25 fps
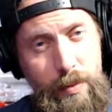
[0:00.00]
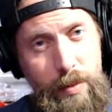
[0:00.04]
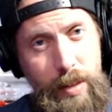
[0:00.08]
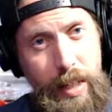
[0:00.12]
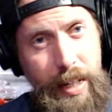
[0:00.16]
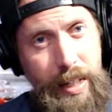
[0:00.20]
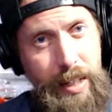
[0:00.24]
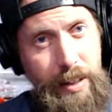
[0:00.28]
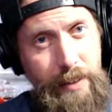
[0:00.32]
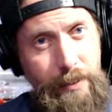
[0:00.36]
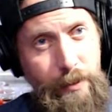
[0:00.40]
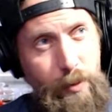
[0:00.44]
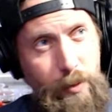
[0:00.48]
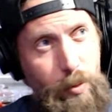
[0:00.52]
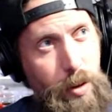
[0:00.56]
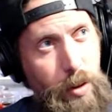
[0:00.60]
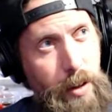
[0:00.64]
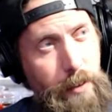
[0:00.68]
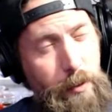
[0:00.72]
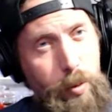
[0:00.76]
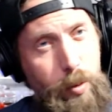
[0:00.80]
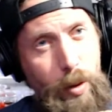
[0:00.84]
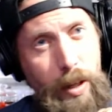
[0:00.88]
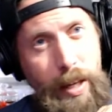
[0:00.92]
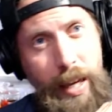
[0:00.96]
like if
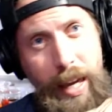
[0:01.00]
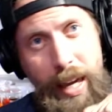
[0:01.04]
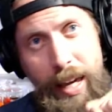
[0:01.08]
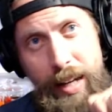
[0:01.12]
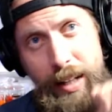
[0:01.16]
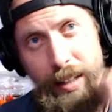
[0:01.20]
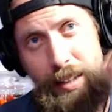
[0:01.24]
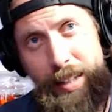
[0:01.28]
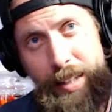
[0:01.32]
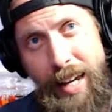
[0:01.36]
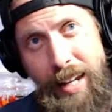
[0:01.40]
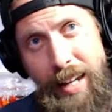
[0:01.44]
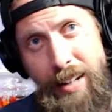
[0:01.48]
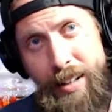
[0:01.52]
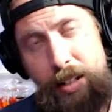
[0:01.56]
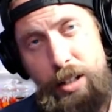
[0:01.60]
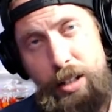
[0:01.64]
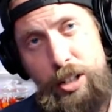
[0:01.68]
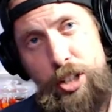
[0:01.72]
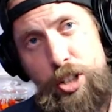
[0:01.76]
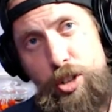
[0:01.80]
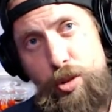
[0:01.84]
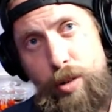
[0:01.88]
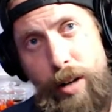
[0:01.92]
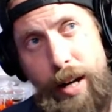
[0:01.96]
if we had a lightning
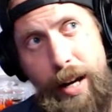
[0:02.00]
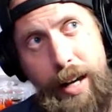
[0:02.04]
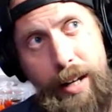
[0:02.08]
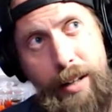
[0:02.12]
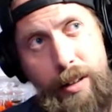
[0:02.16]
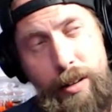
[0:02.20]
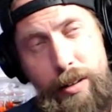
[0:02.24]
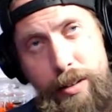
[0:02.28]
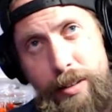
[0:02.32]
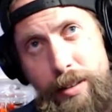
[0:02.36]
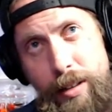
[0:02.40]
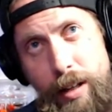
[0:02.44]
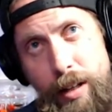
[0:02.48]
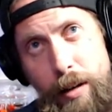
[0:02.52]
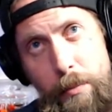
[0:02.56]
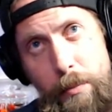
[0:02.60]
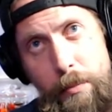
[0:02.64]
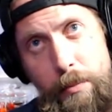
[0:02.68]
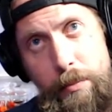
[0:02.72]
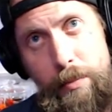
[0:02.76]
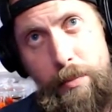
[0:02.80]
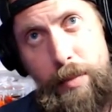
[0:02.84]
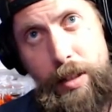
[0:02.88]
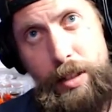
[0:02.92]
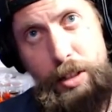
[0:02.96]
strike or
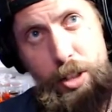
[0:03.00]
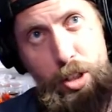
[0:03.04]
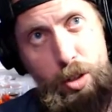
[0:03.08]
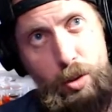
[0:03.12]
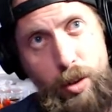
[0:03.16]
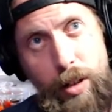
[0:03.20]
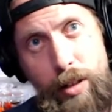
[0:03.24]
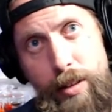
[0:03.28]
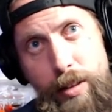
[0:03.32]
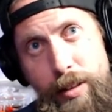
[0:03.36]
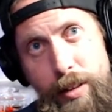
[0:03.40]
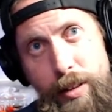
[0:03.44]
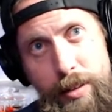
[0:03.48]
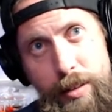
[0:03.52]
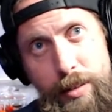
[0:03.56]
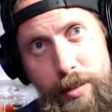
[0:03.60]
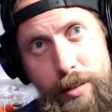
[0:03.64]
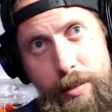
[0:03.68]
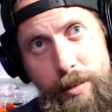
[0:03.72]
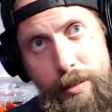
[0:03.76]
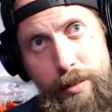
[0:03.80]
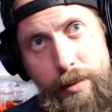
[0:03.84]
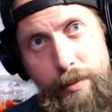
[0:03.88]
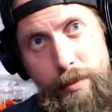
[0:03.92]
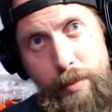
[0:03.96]
something that struck
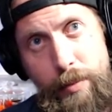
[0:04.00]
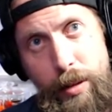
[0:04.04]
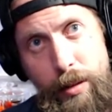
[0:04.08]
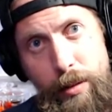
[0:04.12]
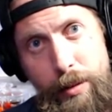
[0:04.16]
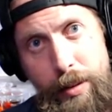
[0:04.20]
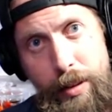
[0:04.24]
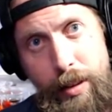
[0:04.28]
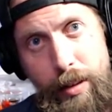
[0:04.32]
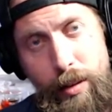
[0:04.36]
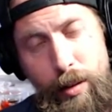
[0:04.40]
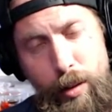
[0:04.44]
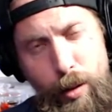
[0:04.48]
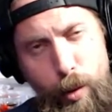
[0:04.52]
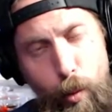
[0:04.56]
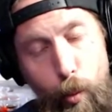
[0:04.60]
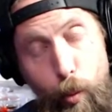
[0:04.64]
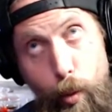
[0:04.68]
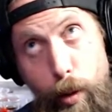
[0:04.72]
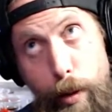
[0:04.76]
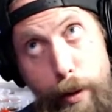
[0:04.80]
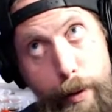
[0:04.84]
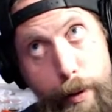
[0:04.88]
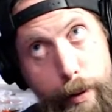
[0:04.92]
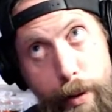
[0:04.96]
this building or
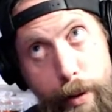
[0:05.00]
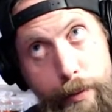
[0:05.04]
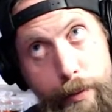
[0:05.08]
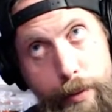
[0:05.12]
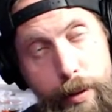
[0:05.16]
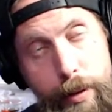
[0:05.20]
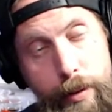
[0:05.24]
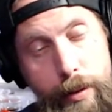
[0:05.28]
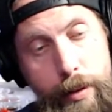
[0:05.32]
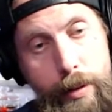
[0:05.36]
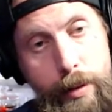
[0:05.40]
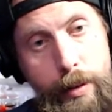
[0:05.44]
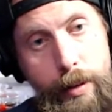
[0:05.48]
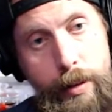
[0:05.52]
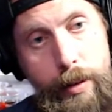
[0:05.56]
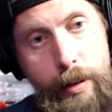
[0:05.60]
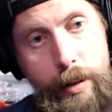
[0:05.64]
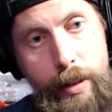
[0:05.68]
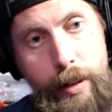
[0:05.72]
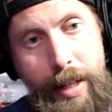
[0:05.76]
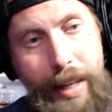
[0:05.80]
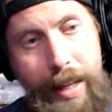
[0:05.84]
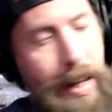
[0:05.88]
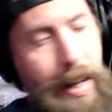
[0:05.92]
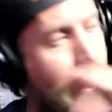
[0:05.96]
whatever,
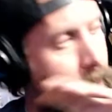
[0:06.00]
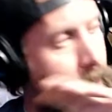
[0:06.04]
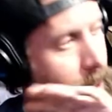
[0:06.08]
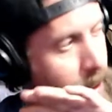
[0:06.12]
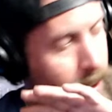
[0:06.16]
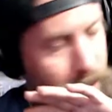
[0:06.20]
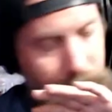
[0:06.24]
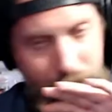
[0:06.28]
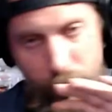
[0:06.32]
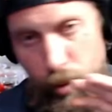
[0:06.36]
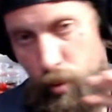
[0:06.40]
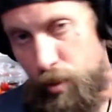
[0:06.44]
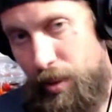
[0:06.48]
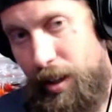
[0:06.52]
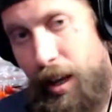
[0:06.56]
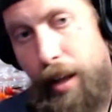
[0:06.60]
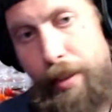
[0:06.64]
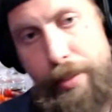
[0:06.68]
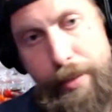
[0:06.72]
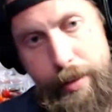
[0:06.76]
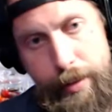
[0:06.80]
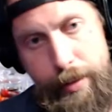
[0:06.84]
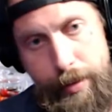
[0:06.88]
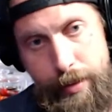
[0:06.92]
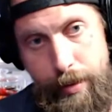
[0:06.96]
it ain't going to do
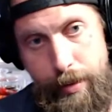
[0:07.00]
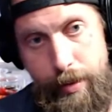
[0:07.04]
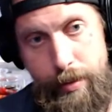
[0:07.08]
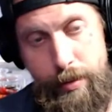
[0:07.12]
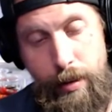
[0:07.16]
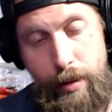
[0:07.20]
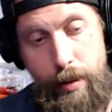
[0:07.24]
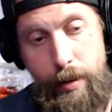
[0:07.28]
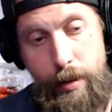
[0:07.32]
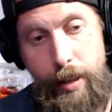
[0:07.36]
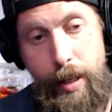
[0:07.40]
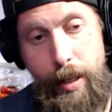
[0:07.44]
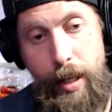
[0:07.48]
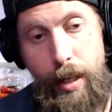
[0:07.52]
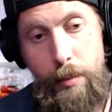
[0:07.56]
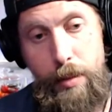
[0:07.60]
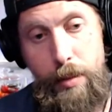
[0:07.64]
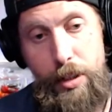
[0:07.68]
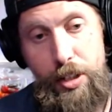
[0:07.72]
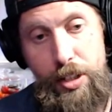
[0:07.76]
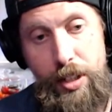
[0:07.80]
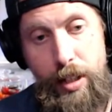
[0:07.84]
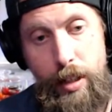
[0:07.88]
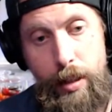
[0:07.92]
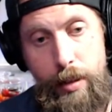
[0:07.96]
nothing to these arcade
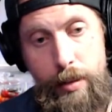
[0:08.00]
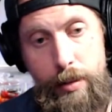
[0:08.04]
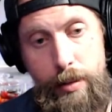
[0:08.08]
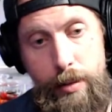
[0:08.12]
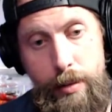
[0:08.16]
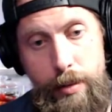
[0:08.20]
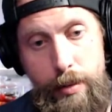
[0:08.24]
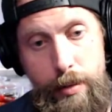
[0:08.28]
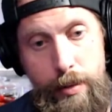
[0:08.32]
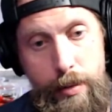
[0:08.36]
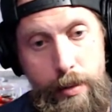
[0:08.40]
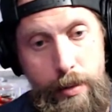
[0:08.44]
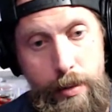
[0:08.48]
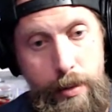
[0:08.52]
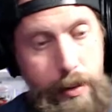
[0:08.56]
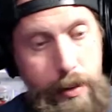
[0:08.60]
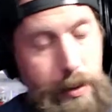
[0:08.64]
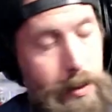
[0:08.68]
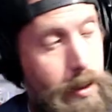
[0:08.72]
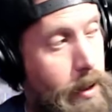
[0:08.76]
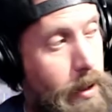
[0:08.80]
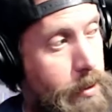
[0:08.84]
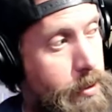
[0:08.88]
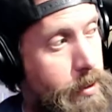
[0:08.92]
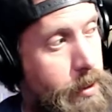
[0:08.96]
machines.
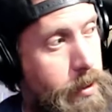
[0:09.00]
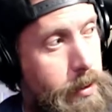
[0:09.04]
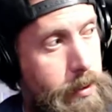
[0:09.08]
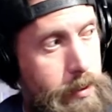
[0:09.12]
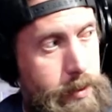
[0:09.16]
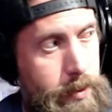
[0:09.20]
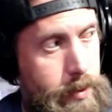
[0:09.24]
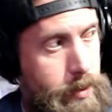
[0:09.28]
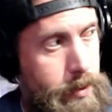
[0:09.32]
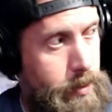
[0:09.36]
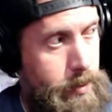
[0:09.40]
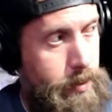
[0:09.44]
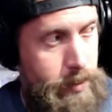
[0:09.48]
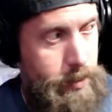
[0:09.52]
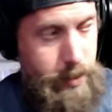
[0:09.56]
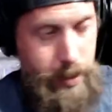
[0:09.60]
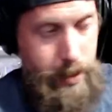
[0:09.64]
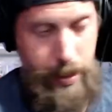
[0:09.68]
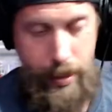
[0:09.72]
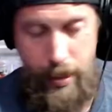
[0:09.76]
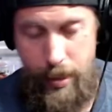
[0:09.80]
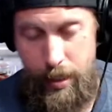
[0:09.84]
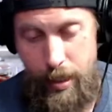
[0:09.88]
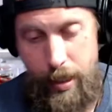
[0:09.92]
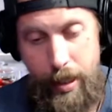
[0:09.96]
Nothing.
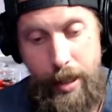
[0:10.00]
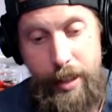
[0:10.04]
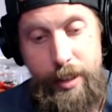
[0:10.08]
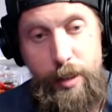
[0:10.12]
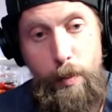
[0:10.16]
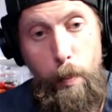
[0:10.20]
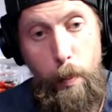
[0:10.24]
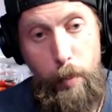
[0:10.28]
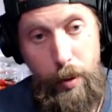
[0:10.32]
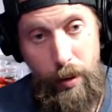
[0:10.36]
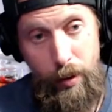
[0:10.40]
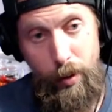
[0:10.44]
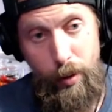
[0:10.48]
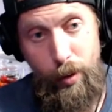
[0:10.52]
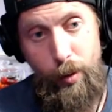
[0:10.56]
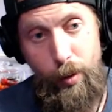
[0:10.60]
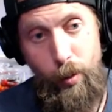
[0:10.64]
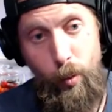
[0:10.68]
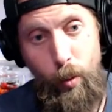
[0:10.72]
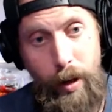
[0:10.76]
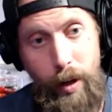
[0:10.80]
it's built